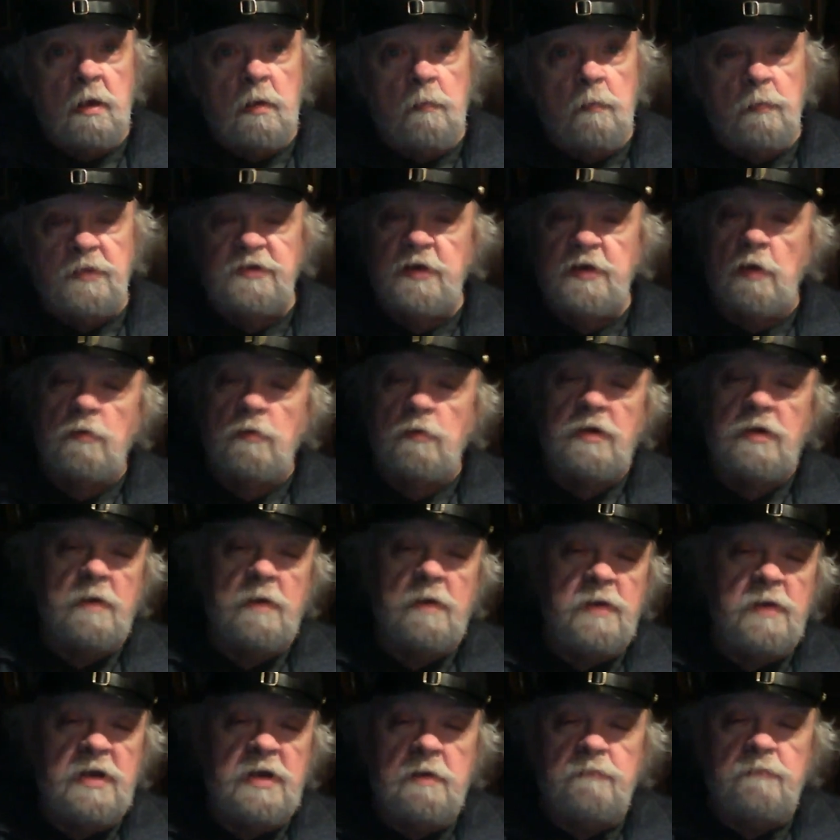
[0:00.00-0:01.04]
but don't give
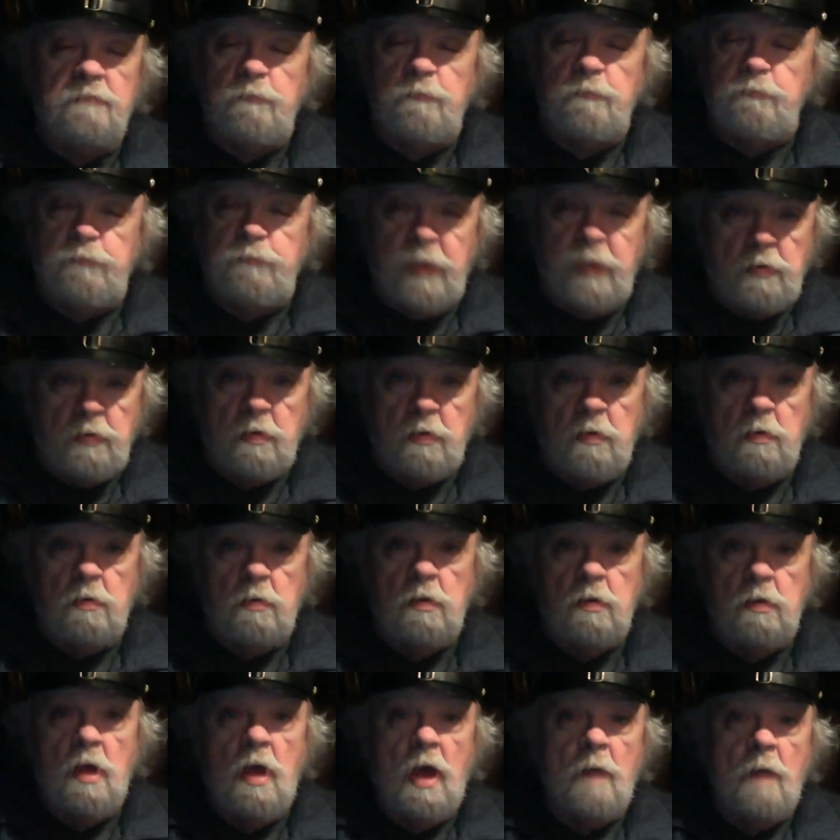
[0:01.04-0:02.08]
me a
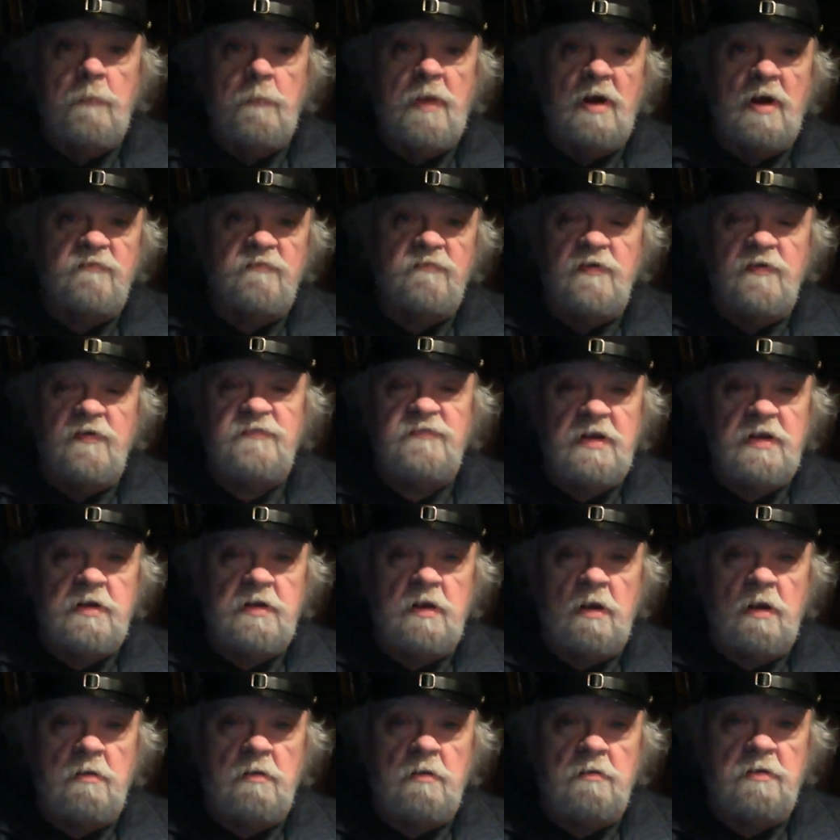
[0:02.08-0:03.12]
bull about
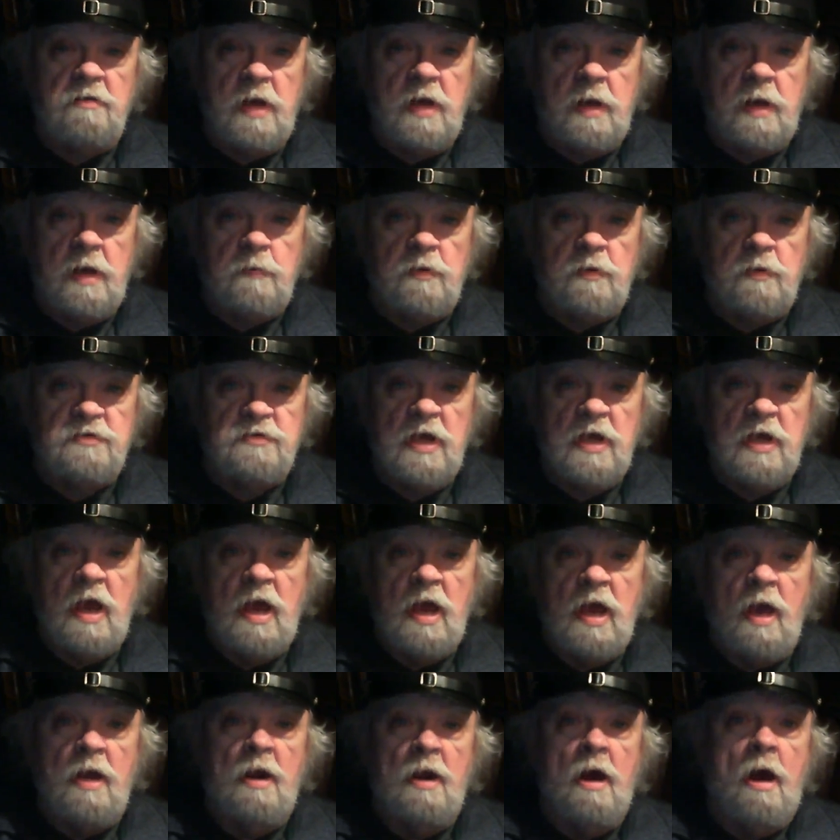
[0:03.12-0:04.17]
1,500 gamers
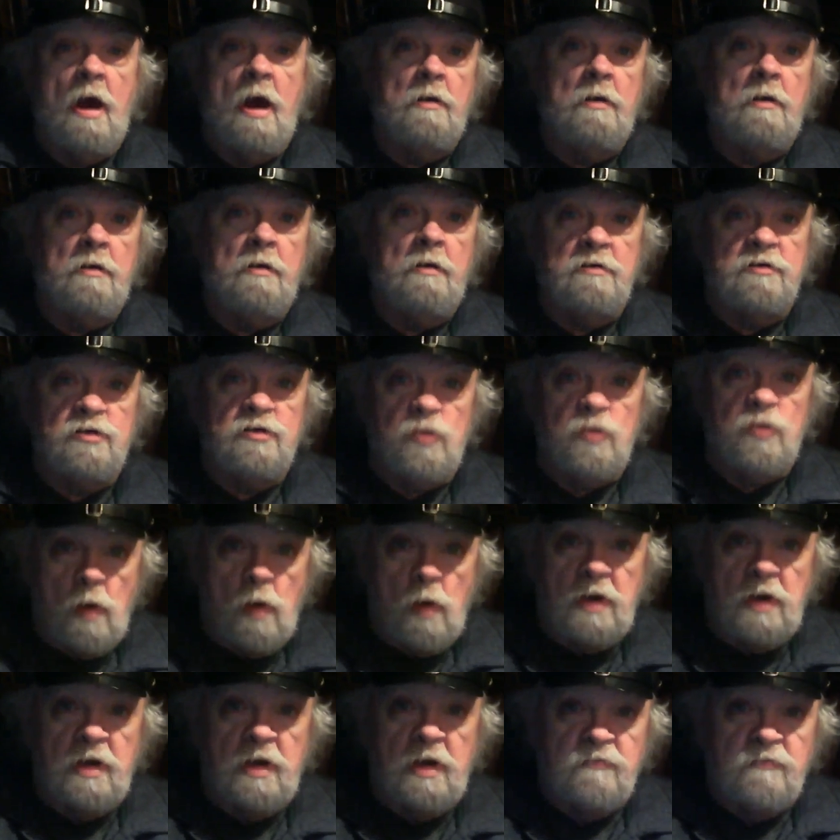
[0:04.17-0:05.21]
and
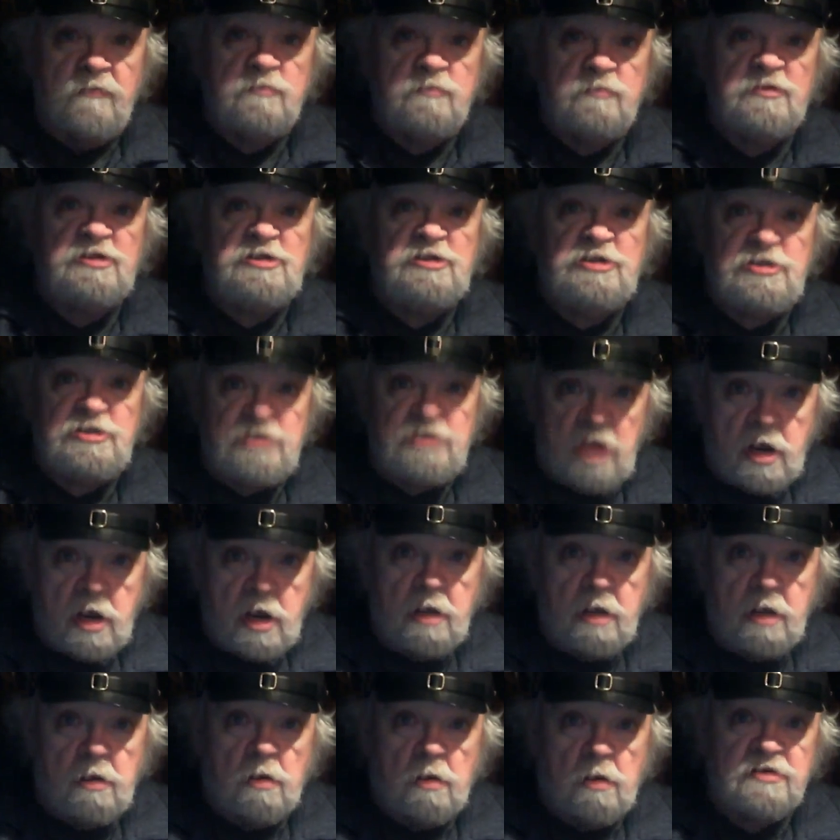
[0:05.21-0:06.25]
120 of them
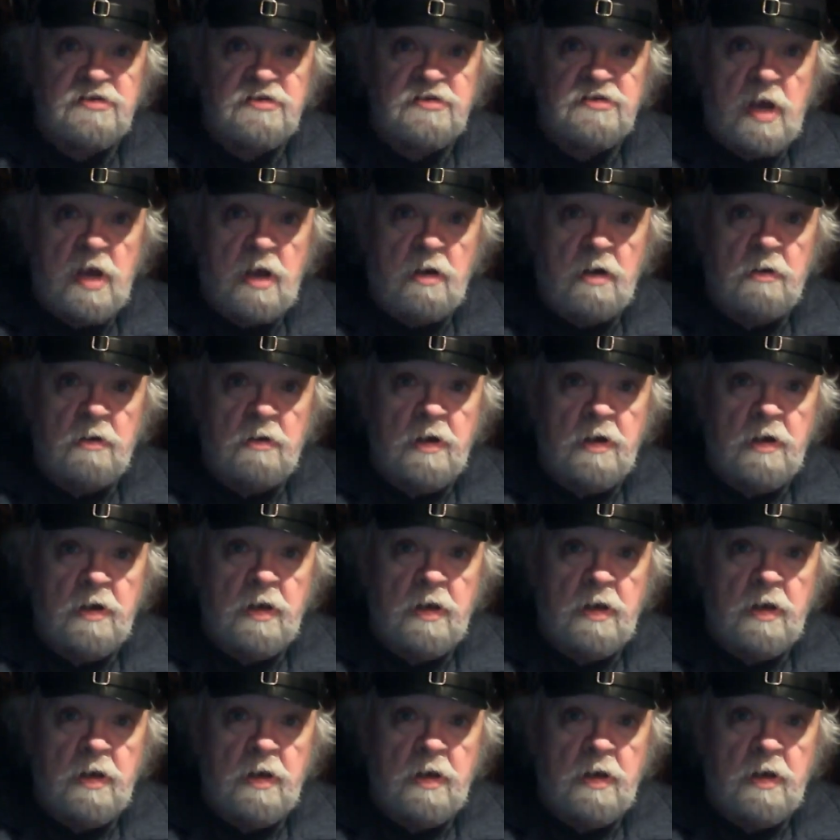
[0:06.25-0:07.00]
stink on Saturday.